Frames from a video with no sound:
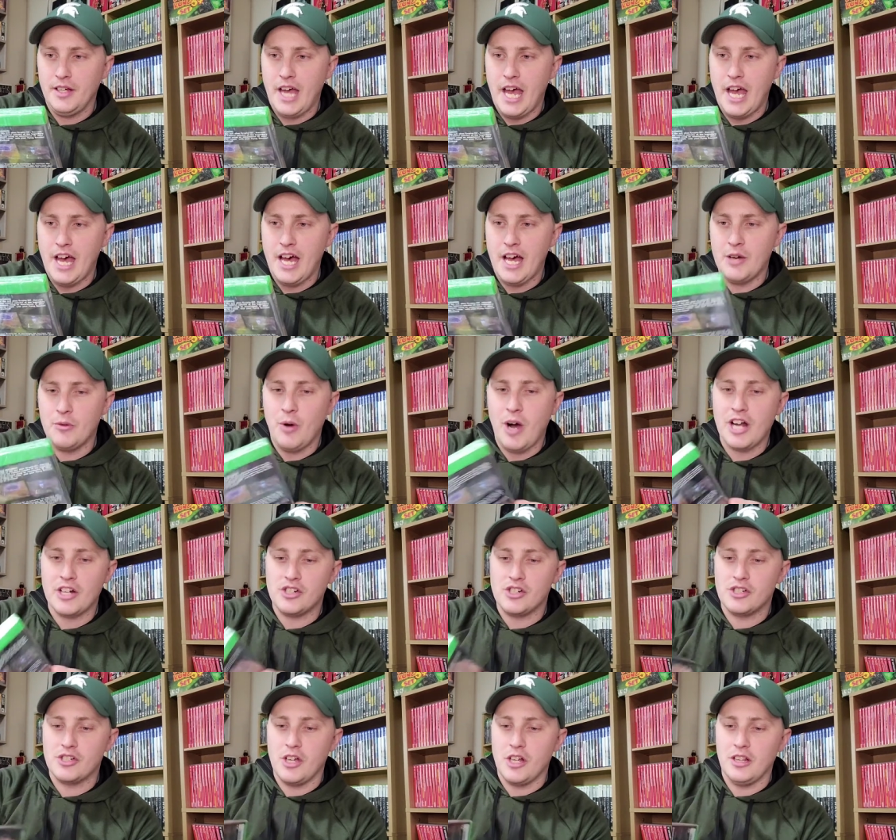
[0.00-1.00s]
I
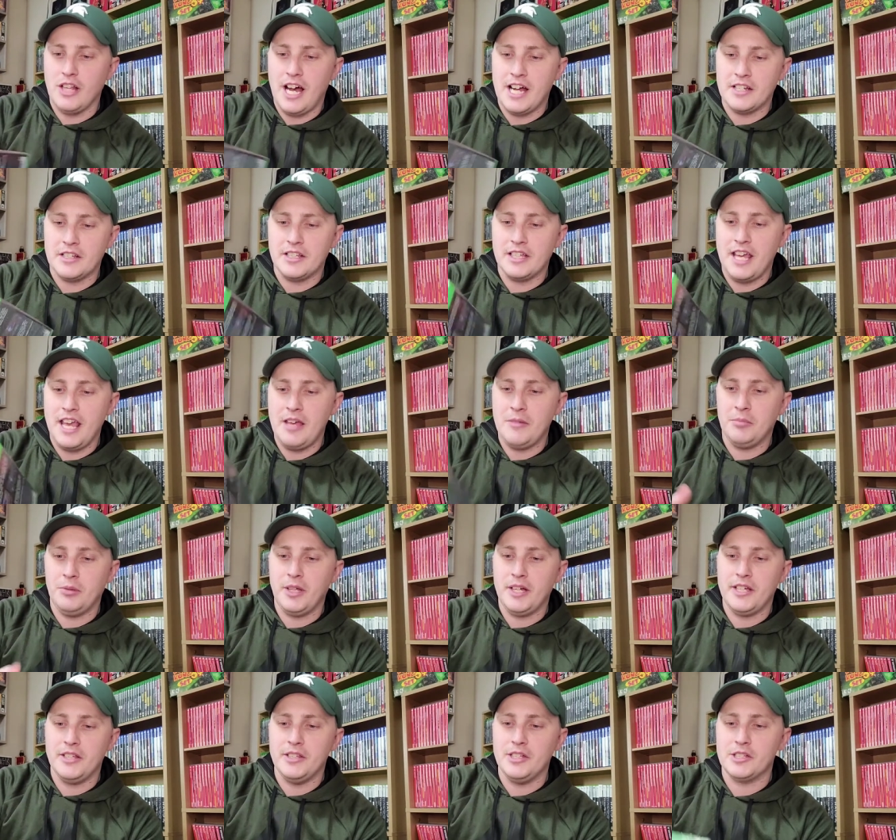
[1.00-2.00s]
watched a lot of the
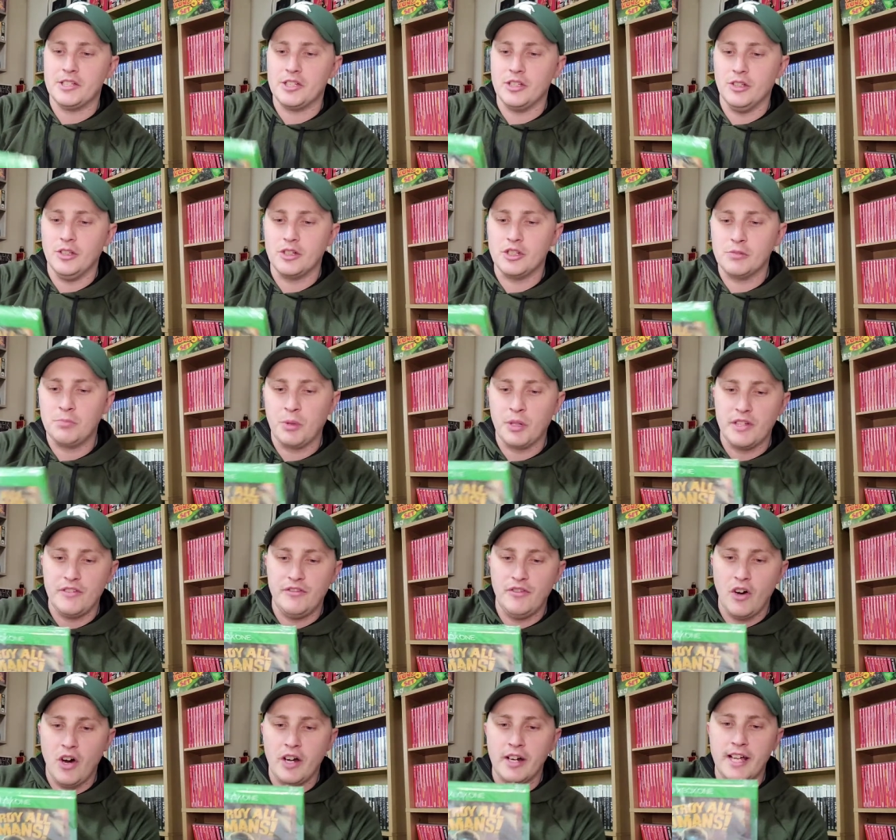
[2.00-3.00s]
gameplay of this. It looks pretty
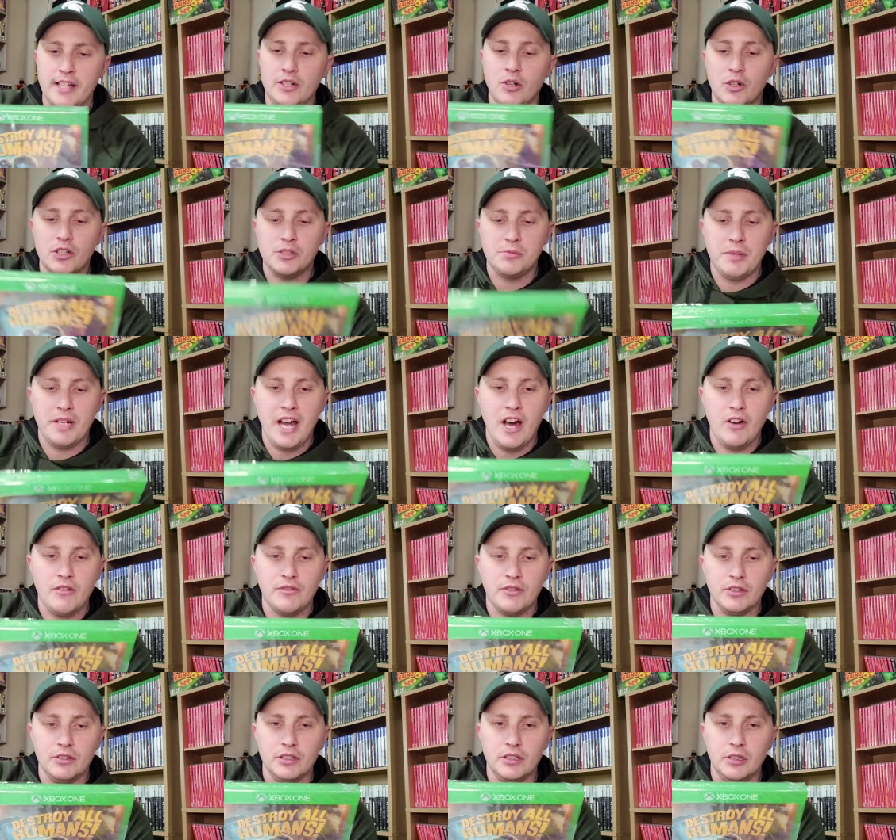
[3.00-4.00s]
fun. I know it's been out
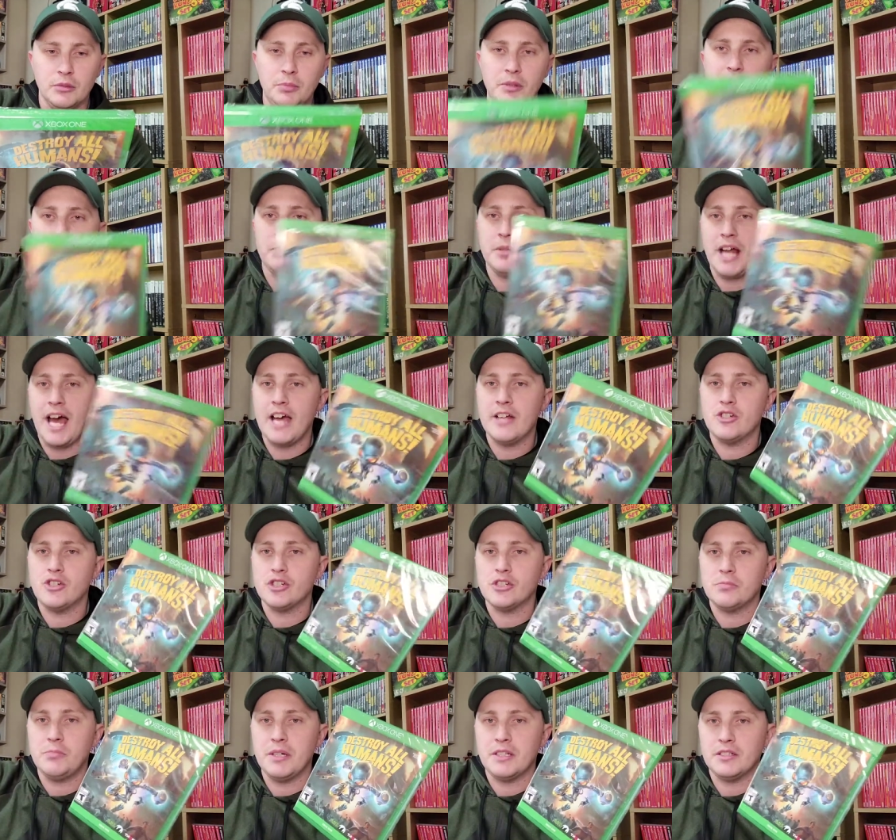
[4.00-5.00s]
for a little bit, but I
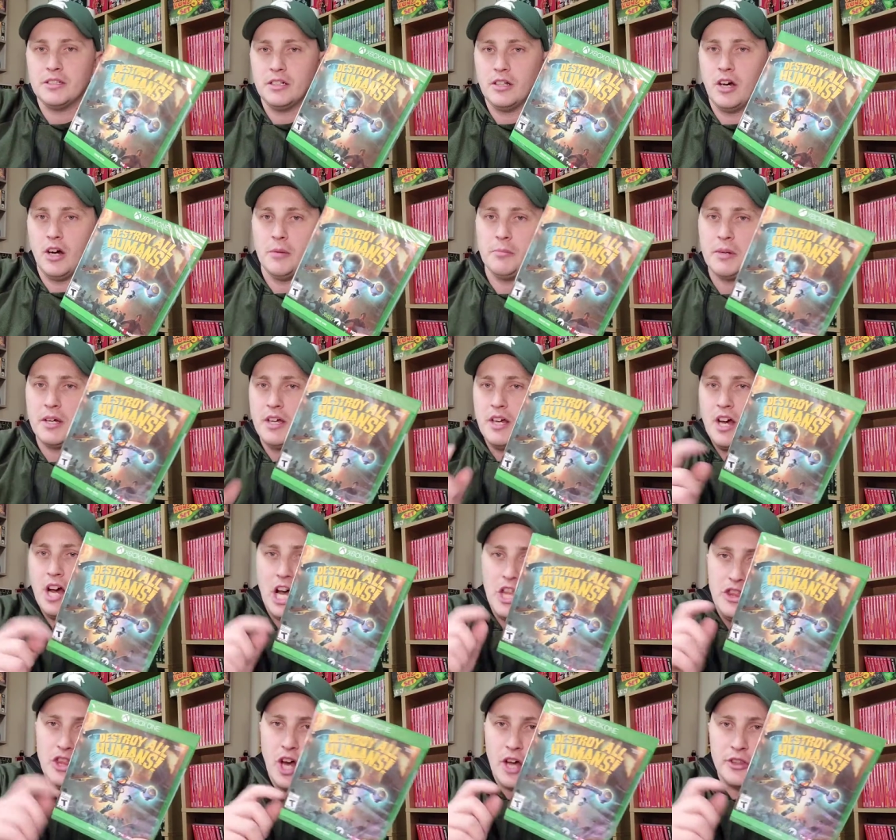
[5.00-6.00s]
just picked it up.
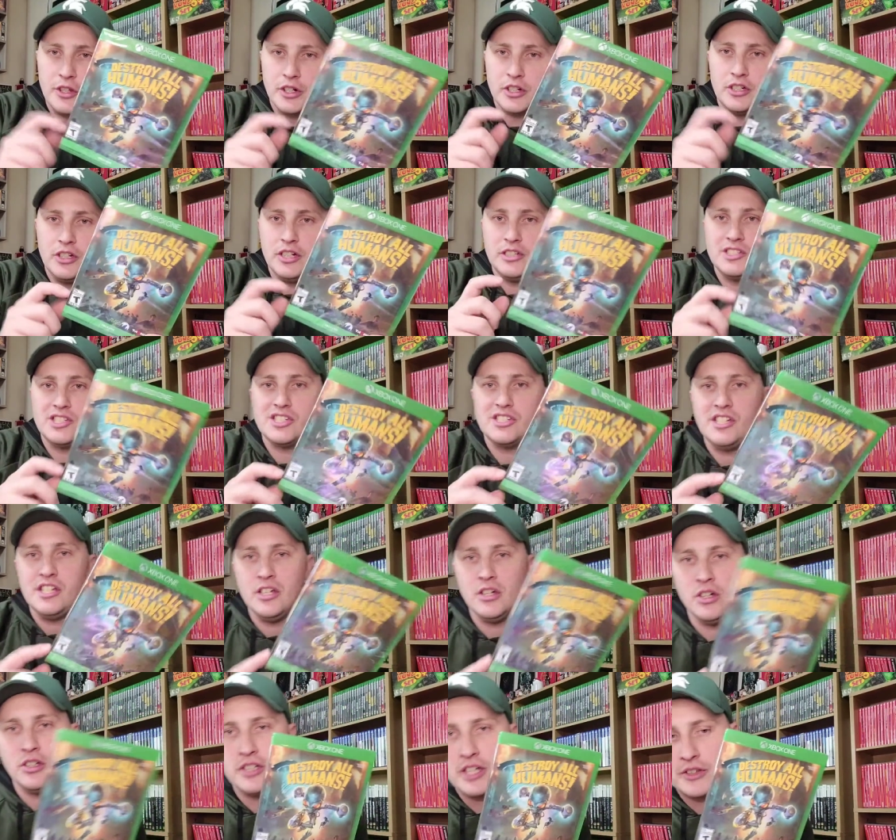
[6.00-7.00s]
Another good
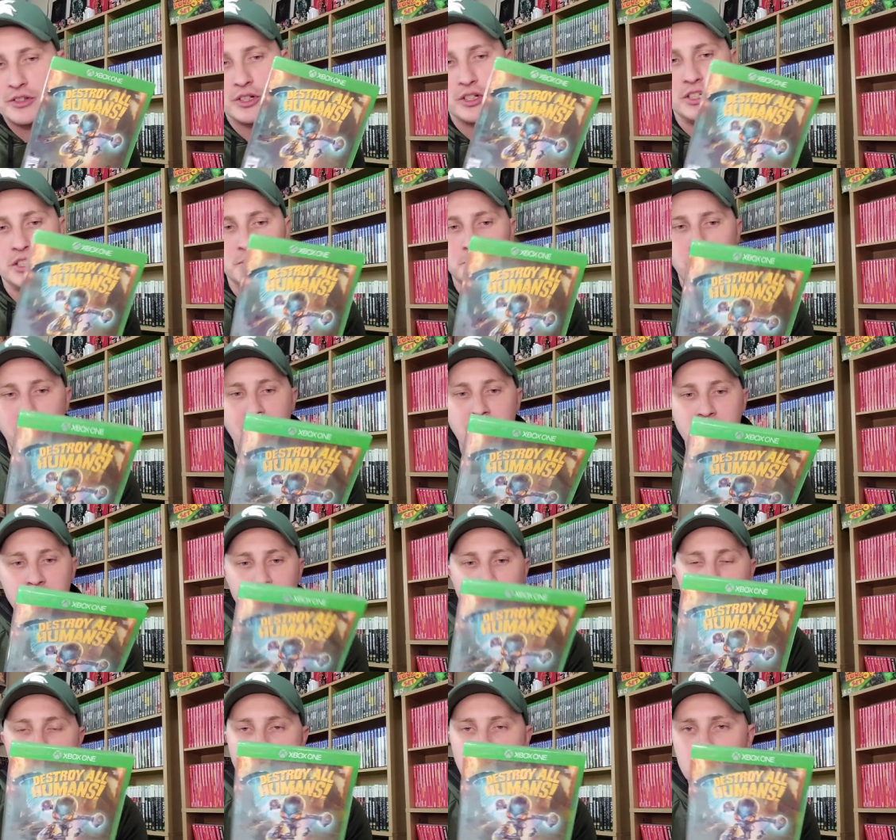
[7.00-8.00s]
steal, another good buy of
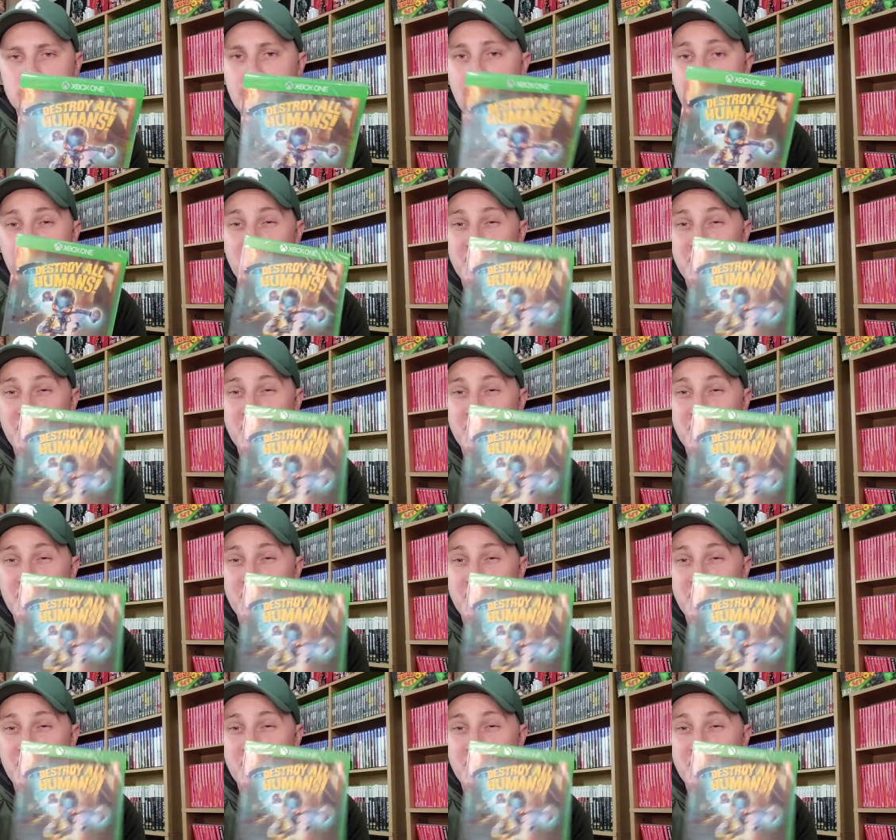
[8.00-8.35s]
the holiday. I